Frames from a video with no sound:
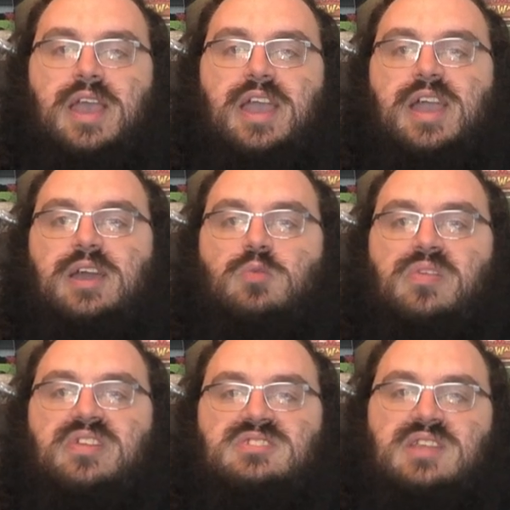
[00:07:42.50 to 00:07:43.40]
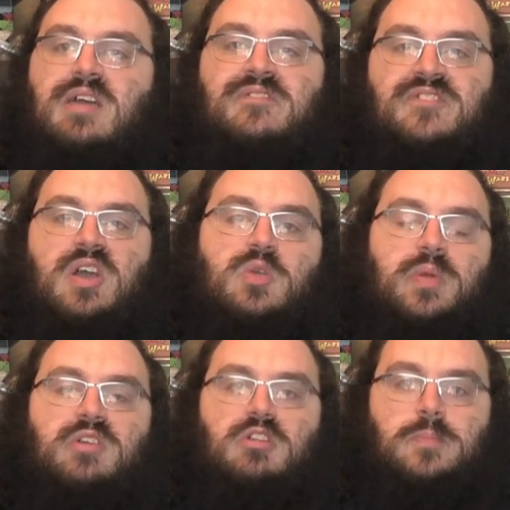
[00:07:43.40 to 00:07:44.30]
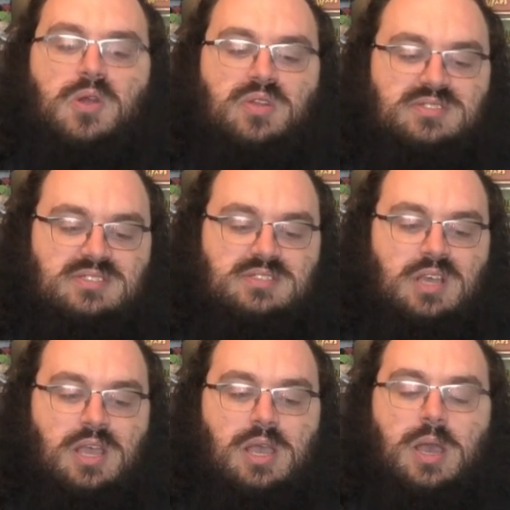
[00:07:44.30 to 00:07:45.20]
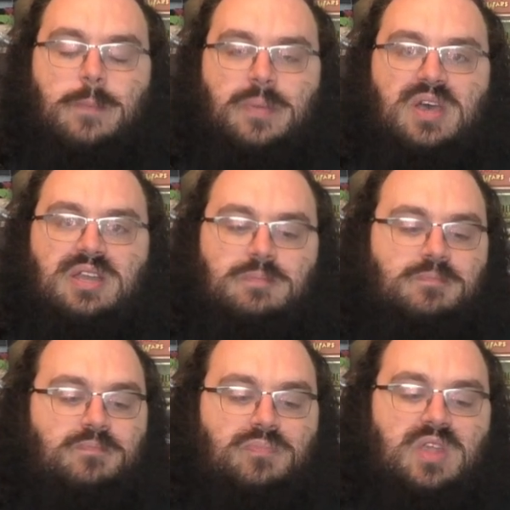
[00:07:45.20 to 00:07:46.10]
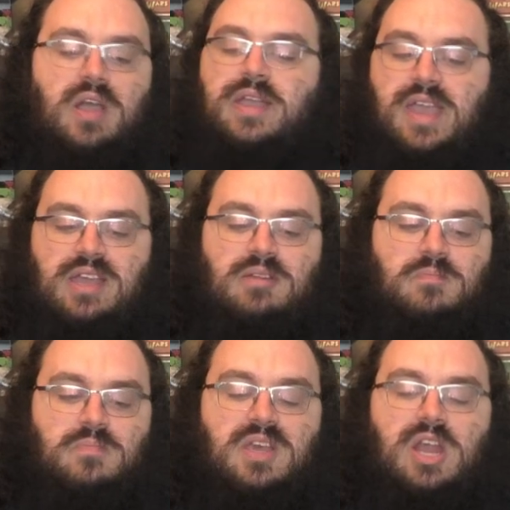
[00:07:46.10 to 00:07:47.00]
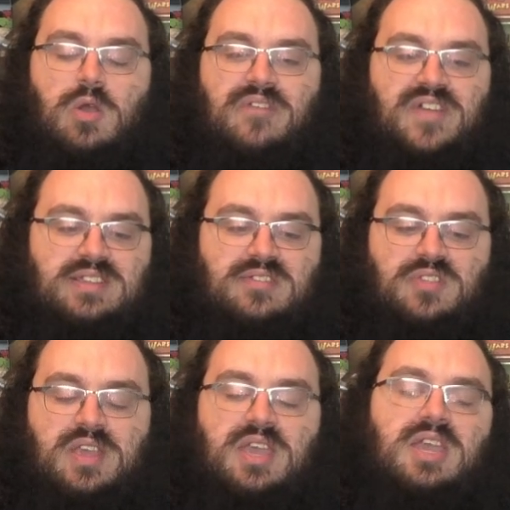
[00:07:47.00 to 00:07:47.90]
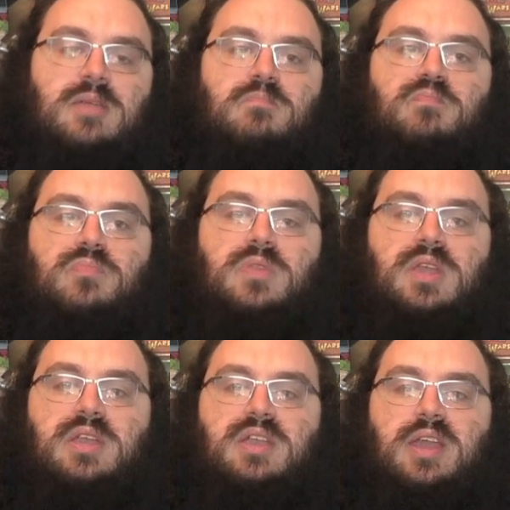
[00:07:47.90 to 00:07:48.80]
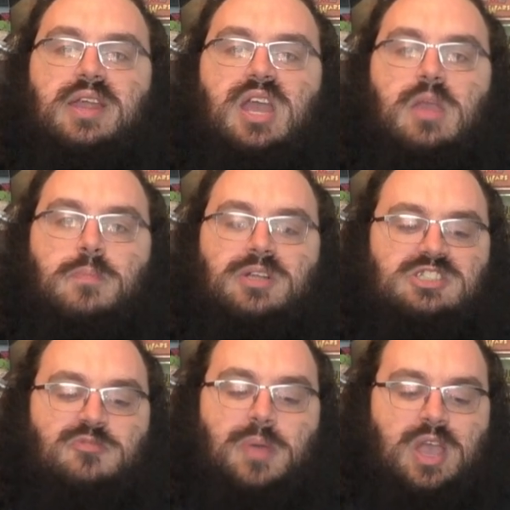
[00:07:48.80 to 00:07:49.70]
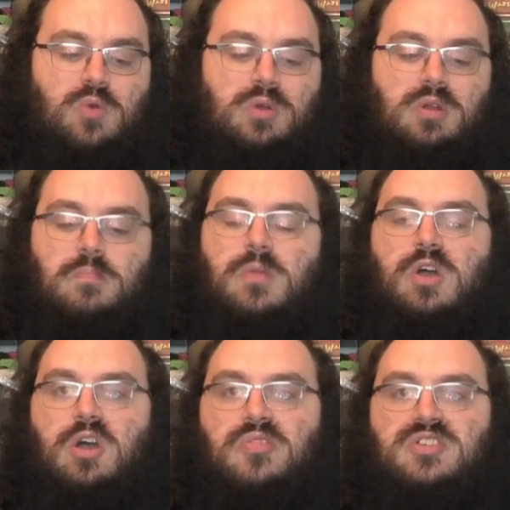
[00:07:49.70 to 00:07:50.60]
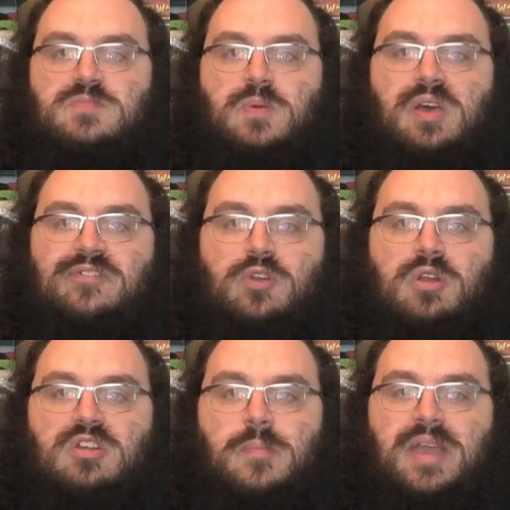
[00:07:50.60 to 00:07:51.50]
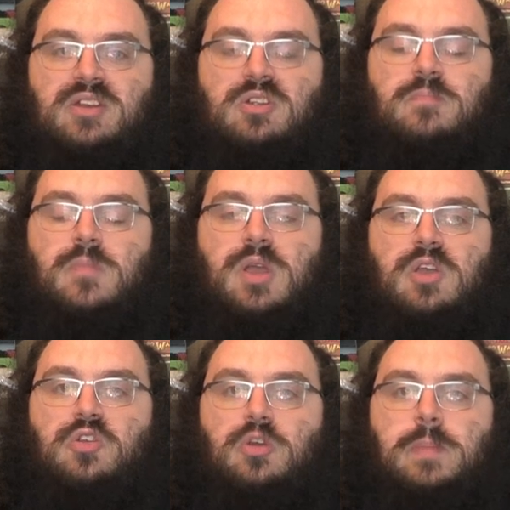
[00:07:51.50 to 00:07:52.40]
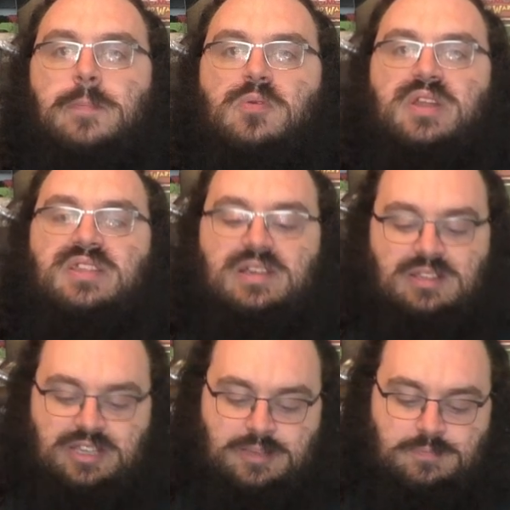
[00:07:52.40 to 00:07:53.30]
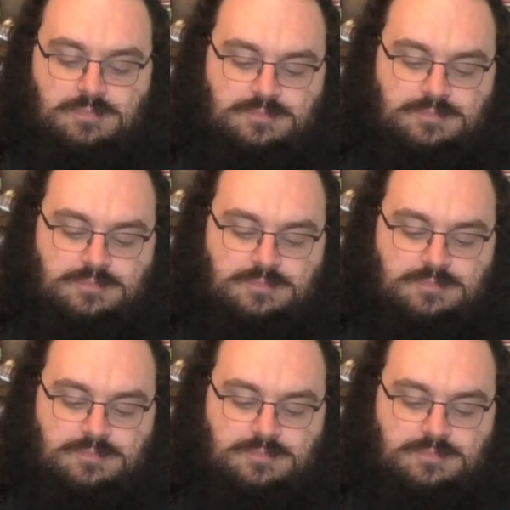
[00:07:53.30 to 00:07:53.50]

and really just outvaluing our opponents but again, you know, effectively getting a bunch of power on the spot for our commander could be pretty deadly.